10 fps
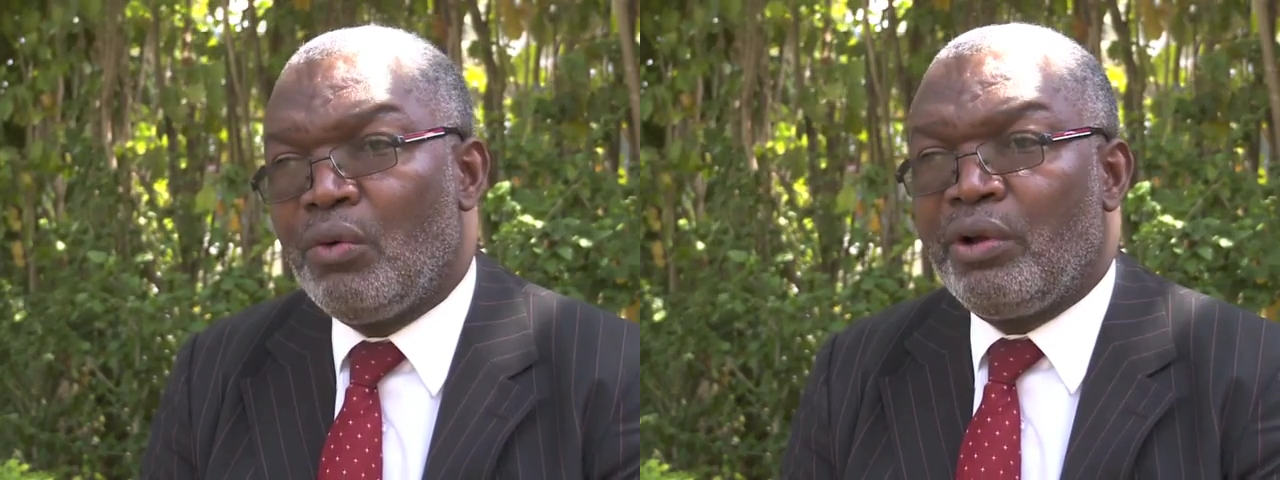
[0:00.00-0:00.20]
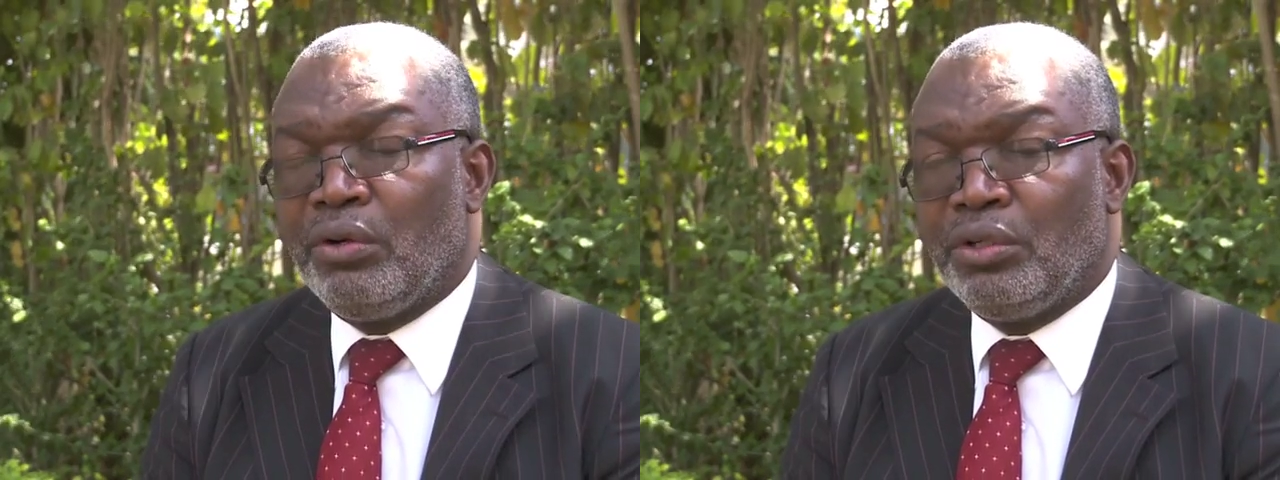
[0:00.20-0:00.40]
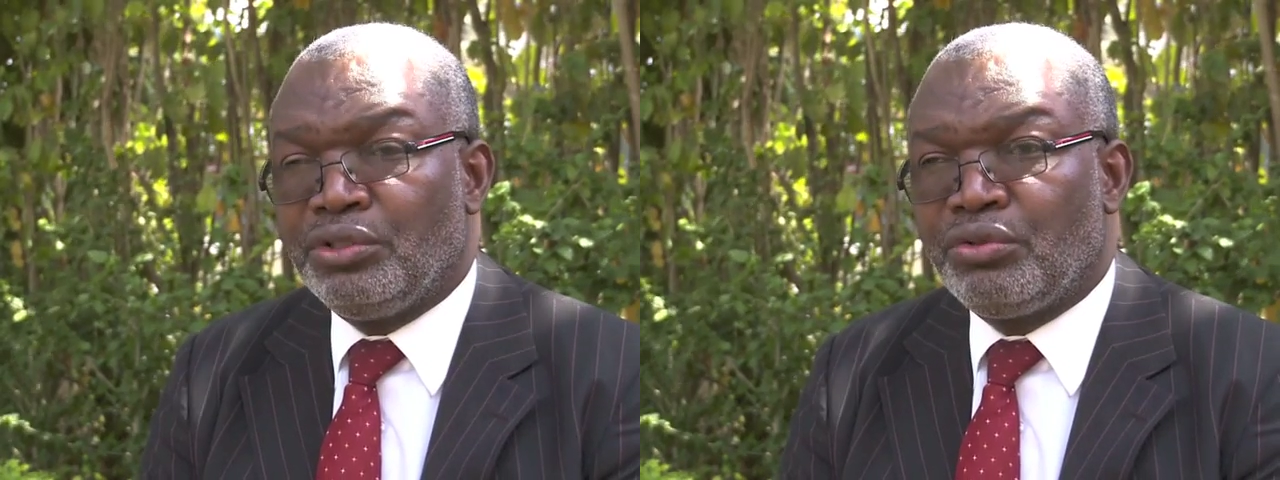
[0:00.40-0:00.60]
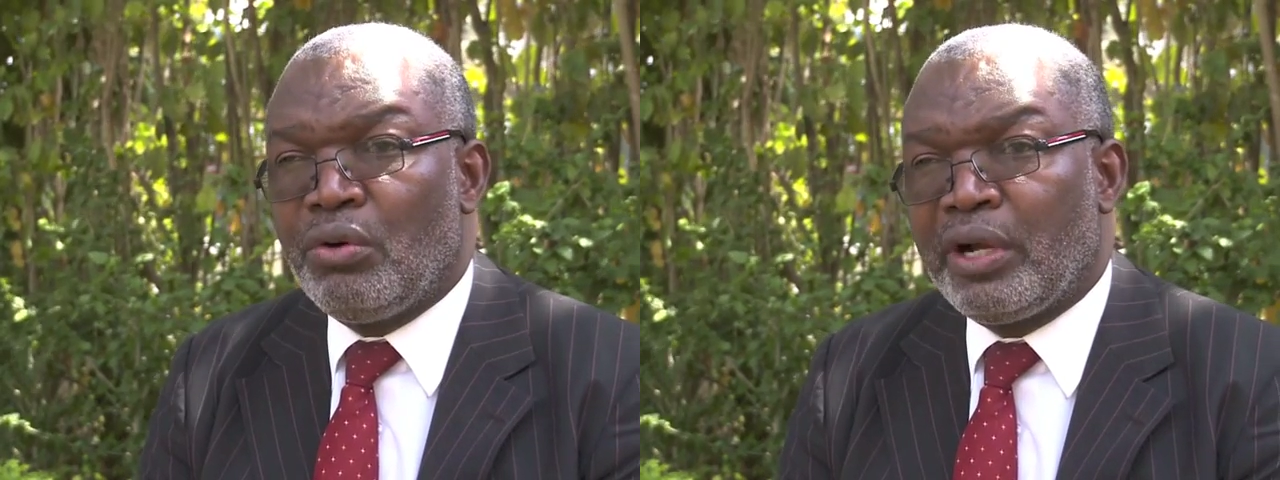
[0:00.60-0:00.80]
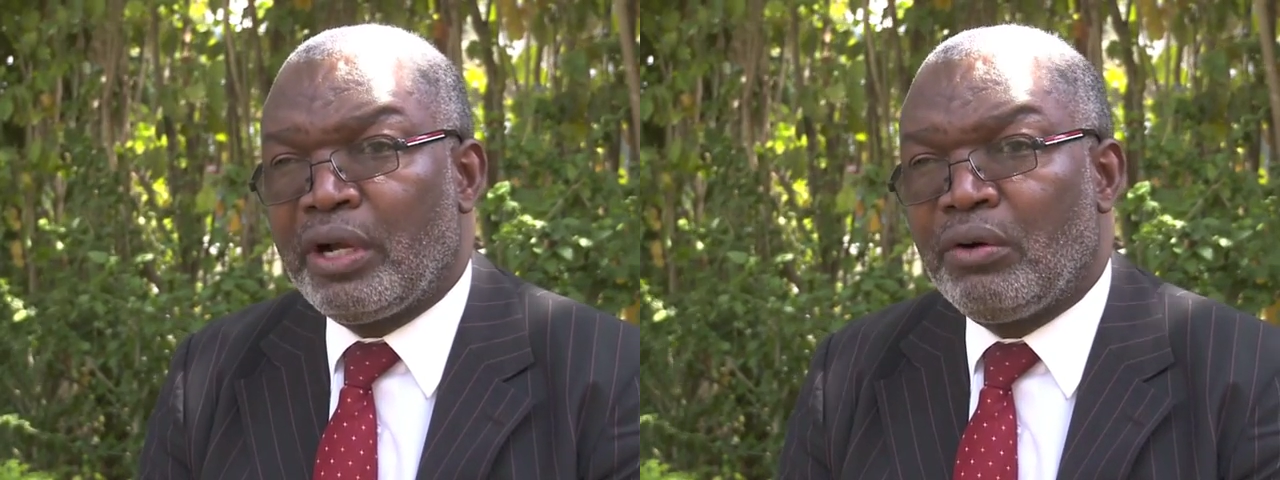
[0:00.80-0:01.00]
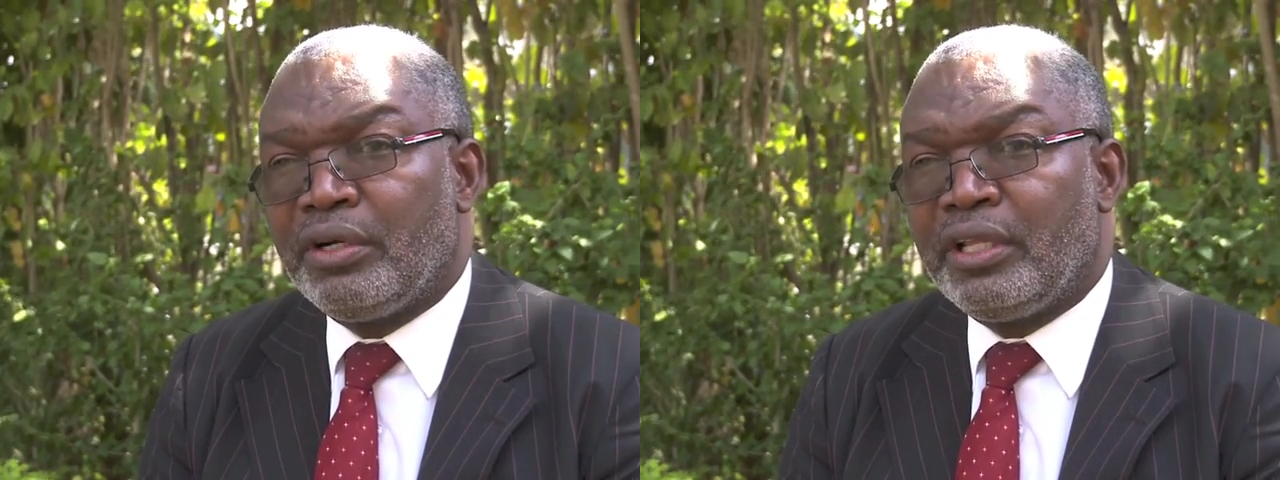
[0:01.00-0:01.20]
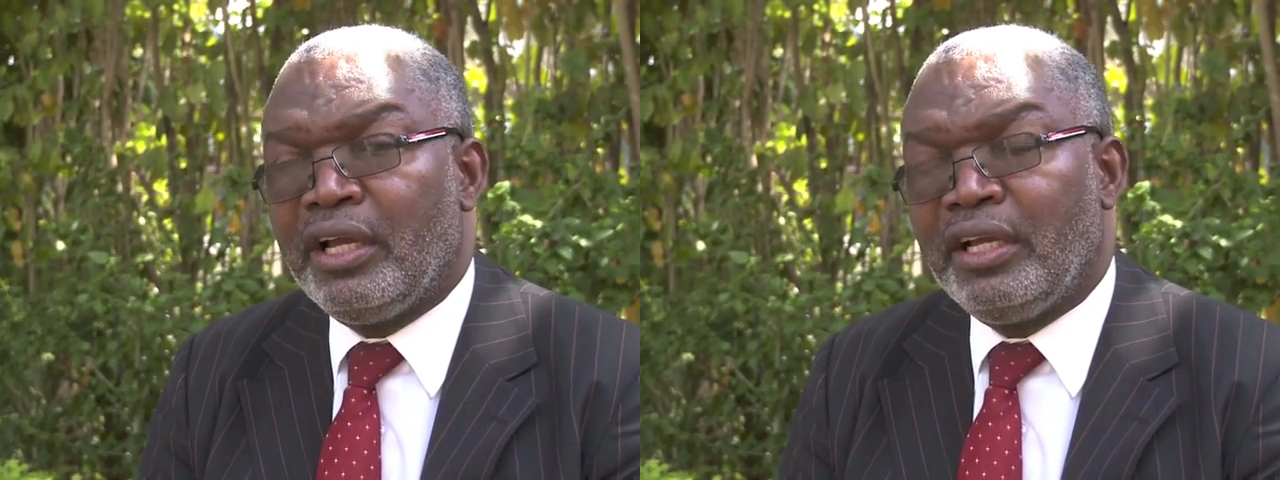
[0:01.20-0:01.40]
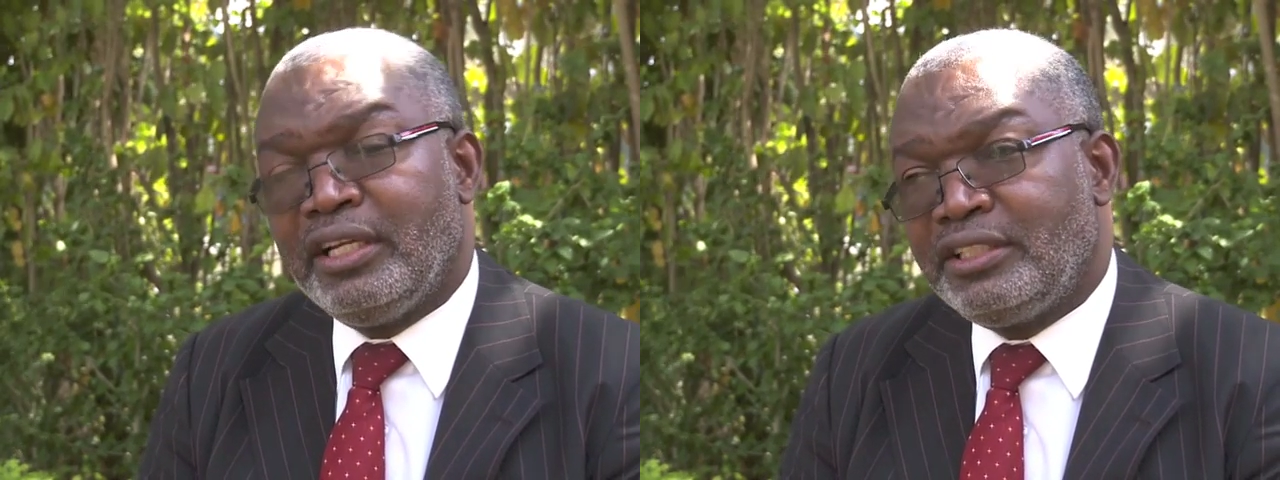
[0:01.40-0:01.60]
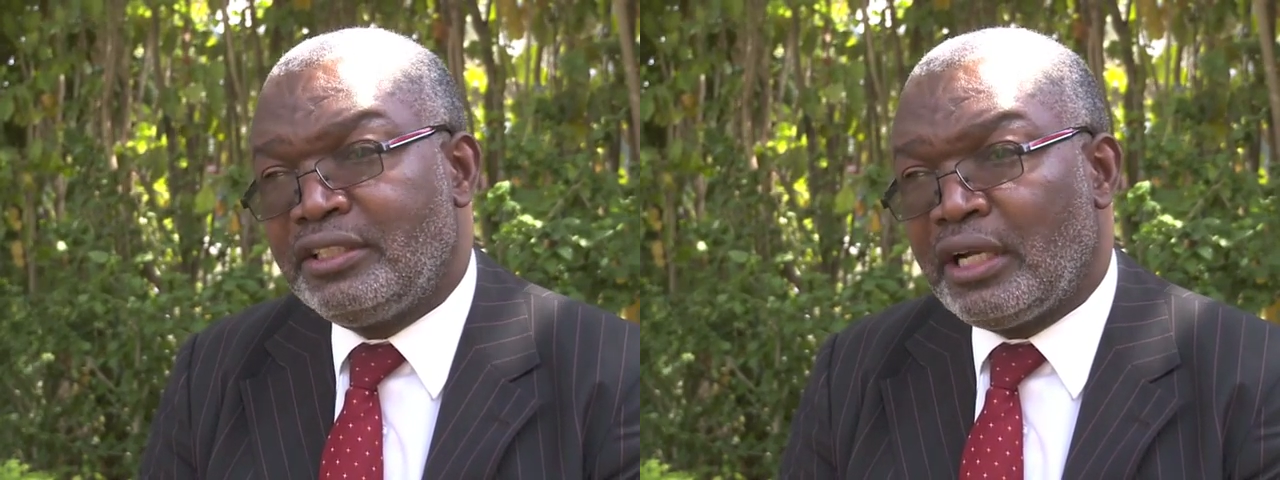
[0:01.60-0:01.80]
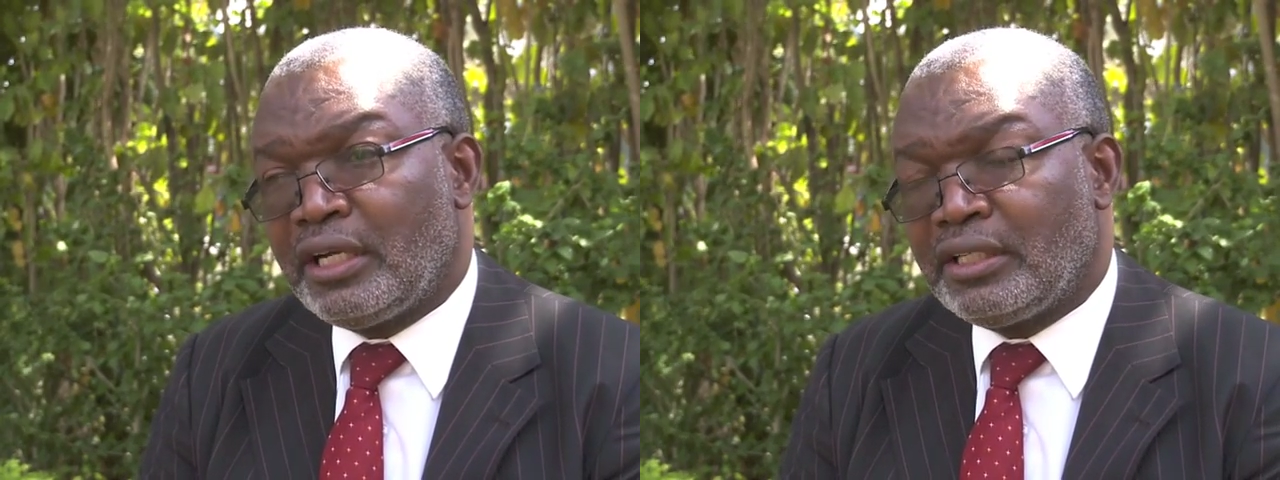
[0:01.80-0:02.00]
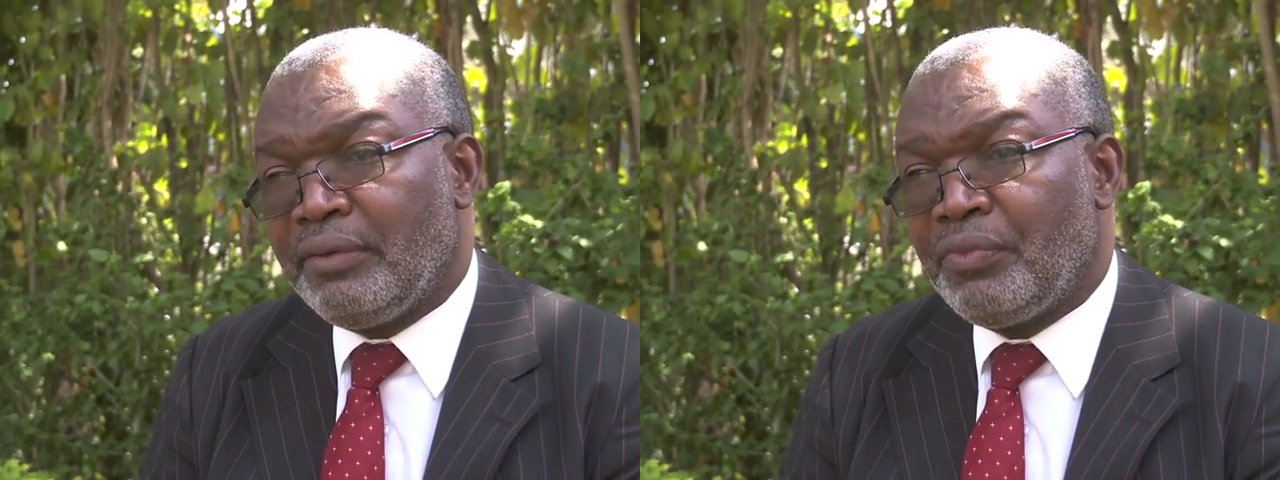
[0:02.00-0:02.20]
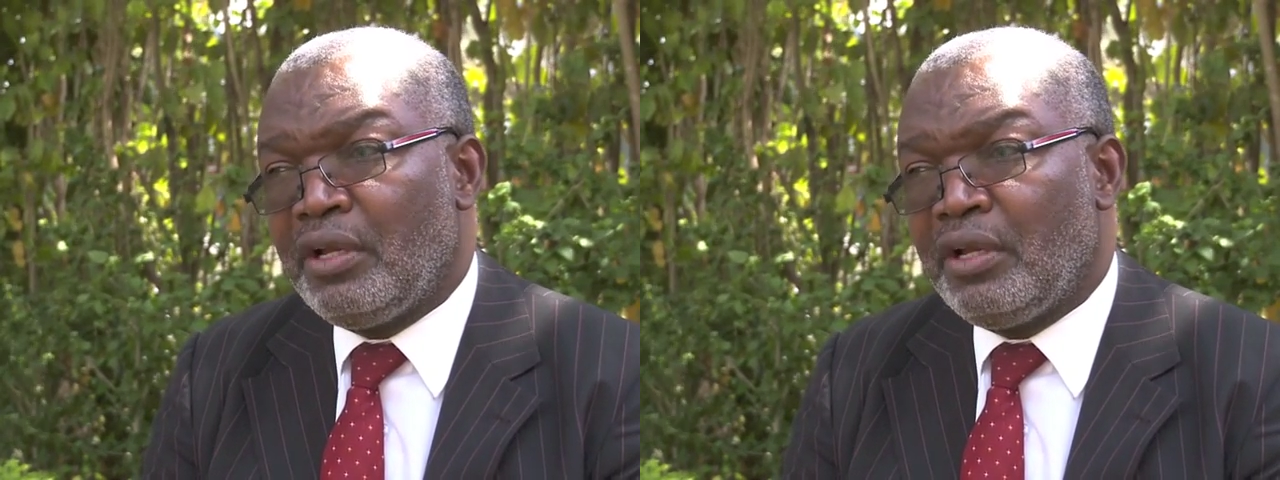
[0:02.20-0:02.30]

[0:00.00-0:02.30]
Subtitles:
We also work on the energy sector,